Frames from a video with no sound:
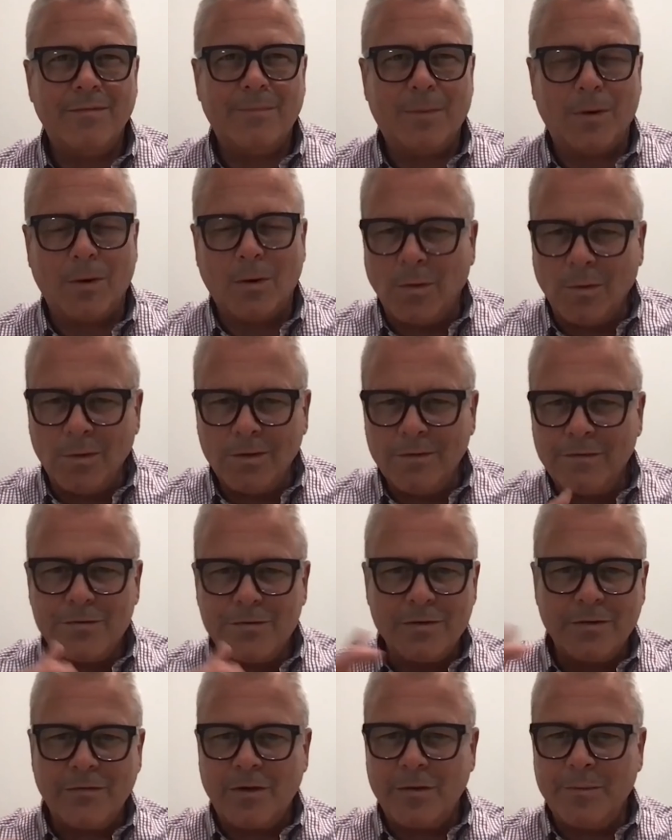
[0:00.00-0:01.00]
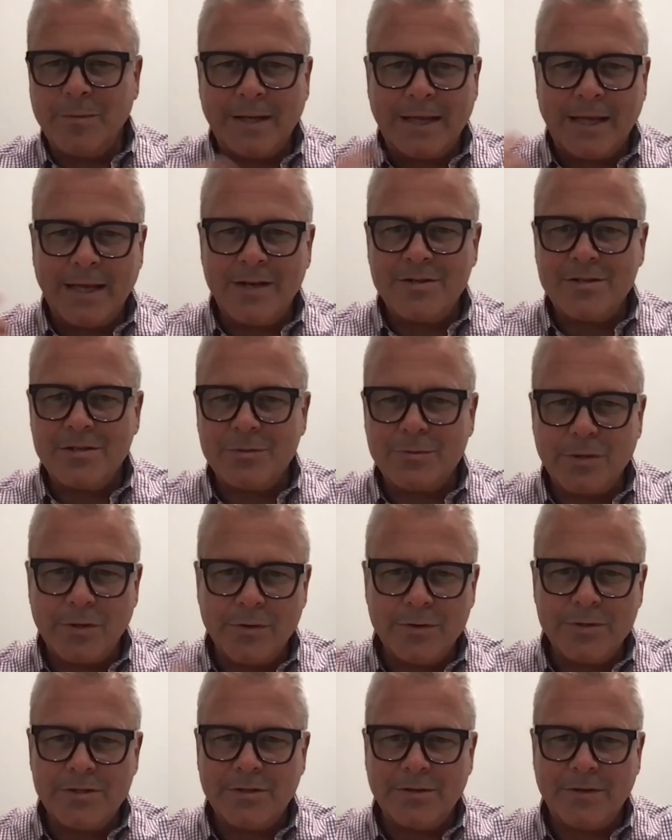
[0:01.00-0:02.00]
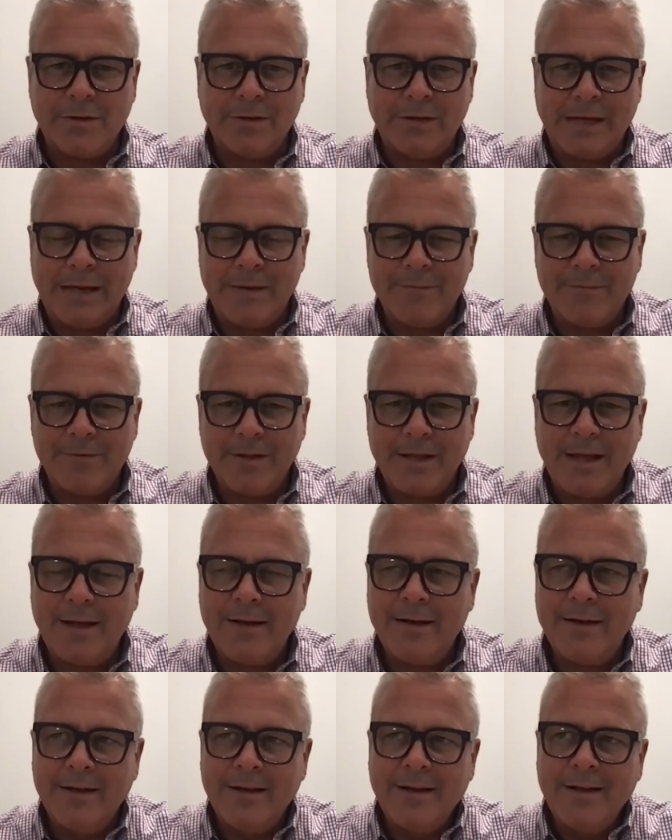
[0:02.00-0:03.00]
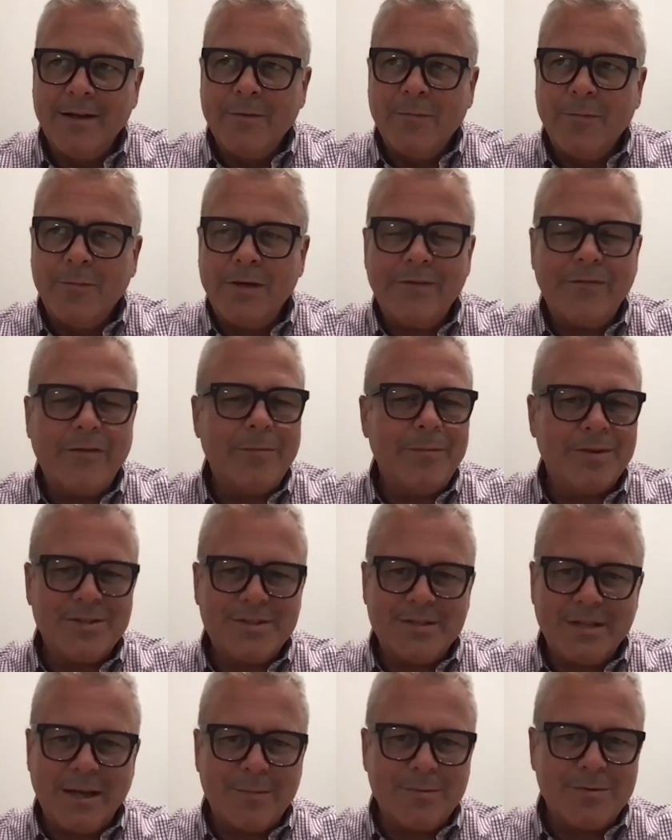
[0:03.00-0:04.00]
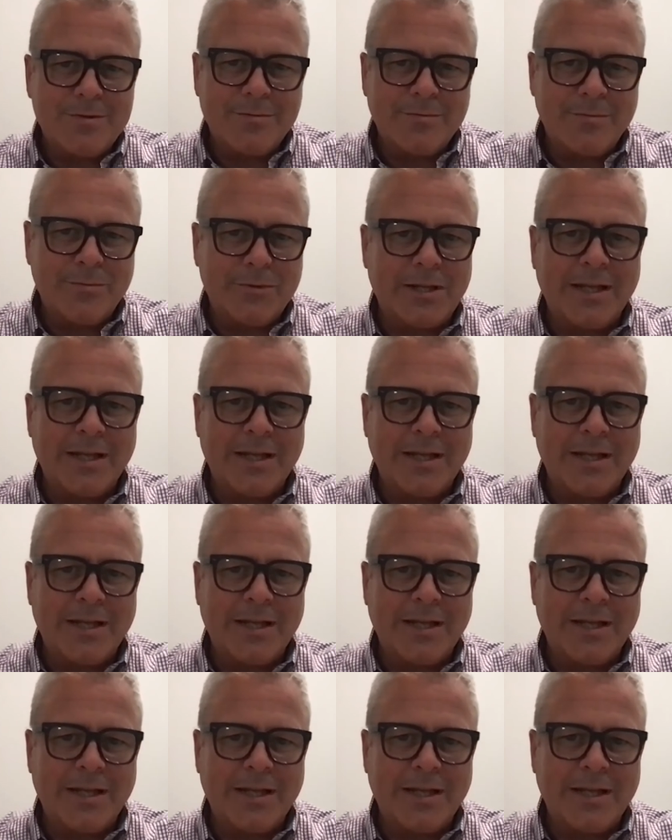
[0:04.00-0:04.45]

pole sort of communications. We always uh, aim for that. We have our missteps. We're